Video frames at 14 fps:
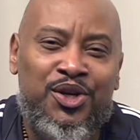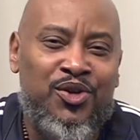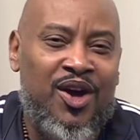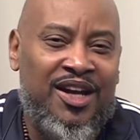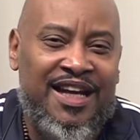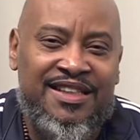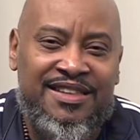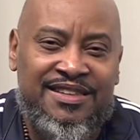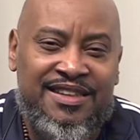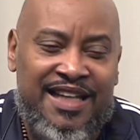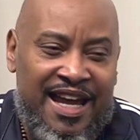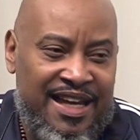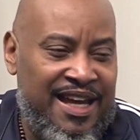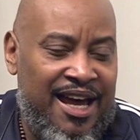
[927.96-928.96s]
how
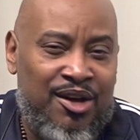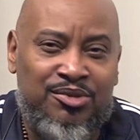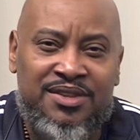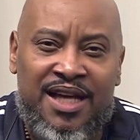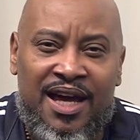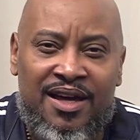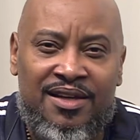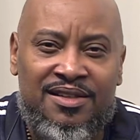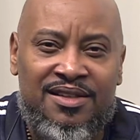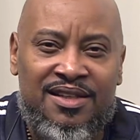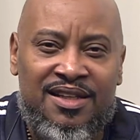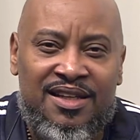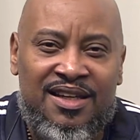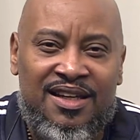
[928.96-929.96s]
that cow died.
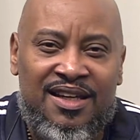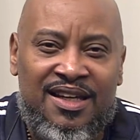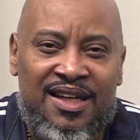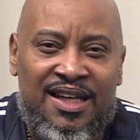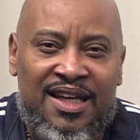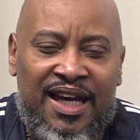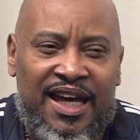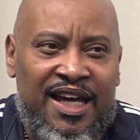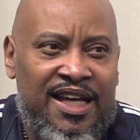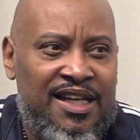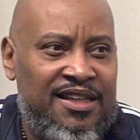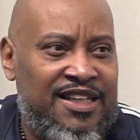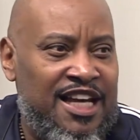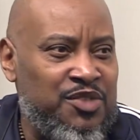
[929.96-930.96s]

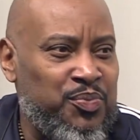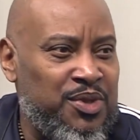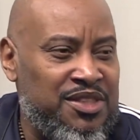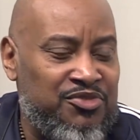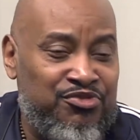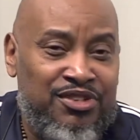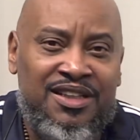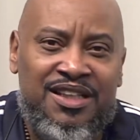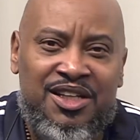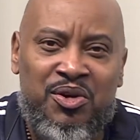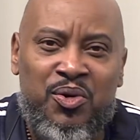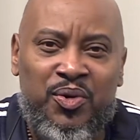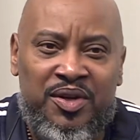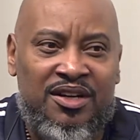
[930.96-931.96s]
And that's what's really
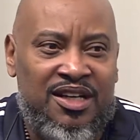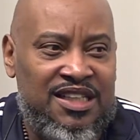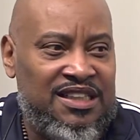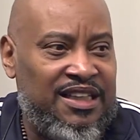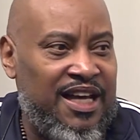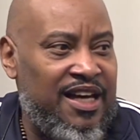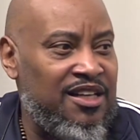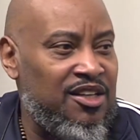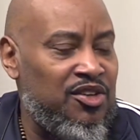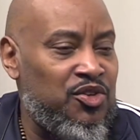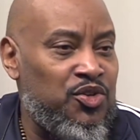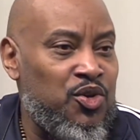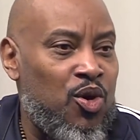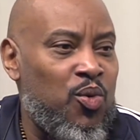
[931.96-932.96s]
going on. It's like you
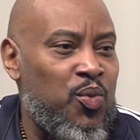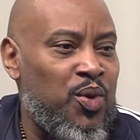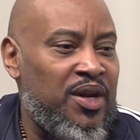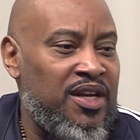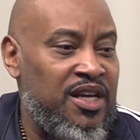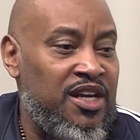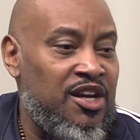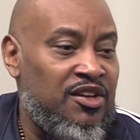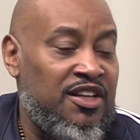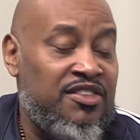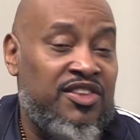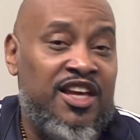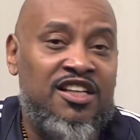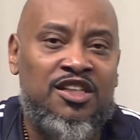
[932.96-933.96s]
don't want to hear the
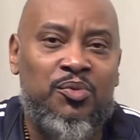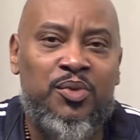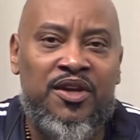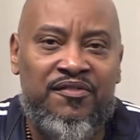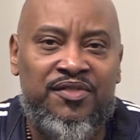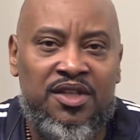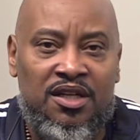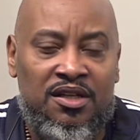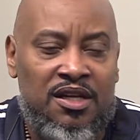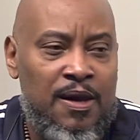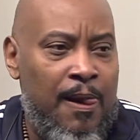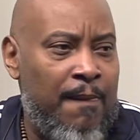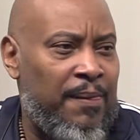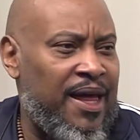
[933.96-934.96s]
things that we have done.
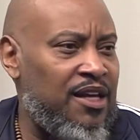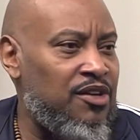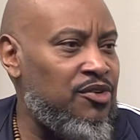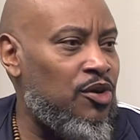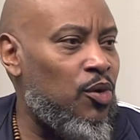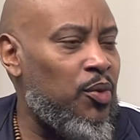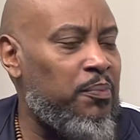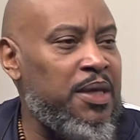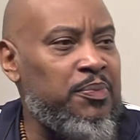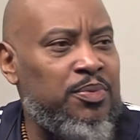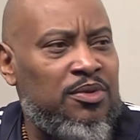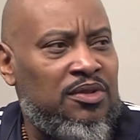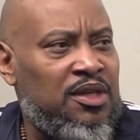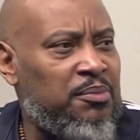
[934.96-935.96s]
Like, when
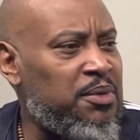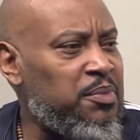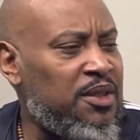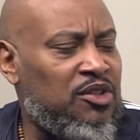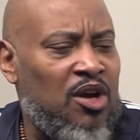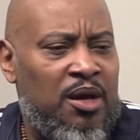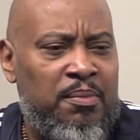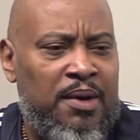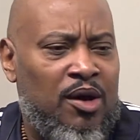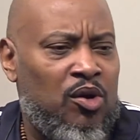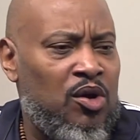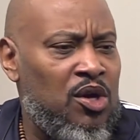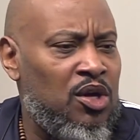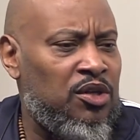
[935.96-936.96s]
people come to me talking about
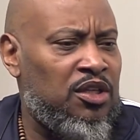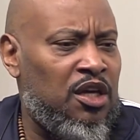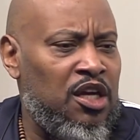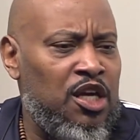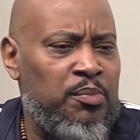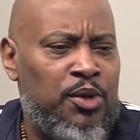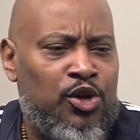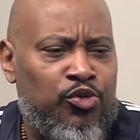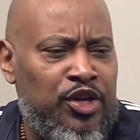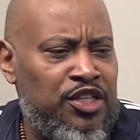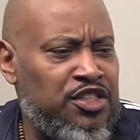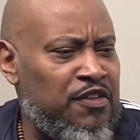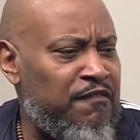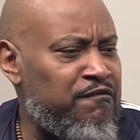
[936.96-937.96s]
the
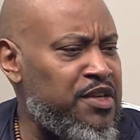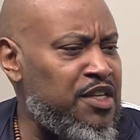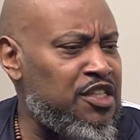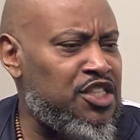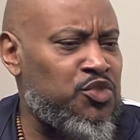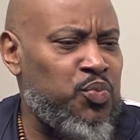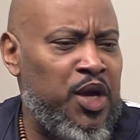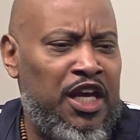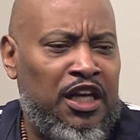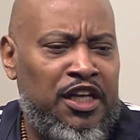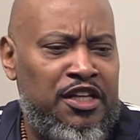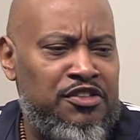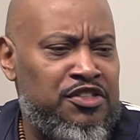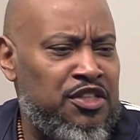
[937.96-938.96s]
immigrants and
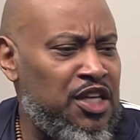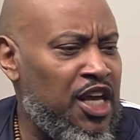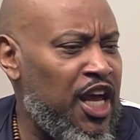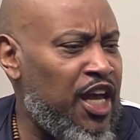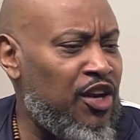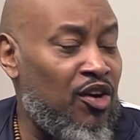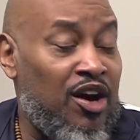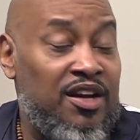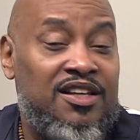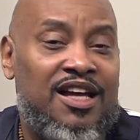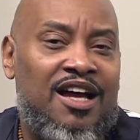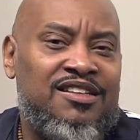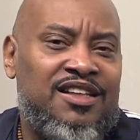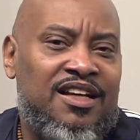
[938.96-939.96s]
Venezuelans and all that,
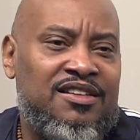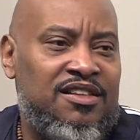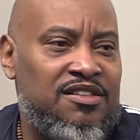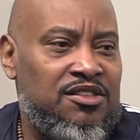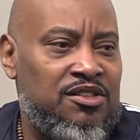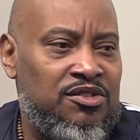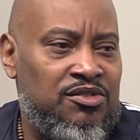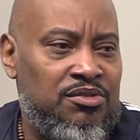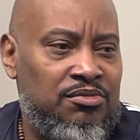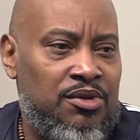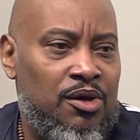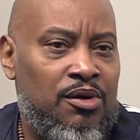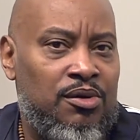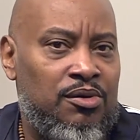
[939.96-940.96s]
I say like this, do you
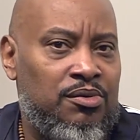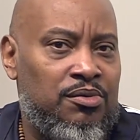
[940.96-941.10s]
know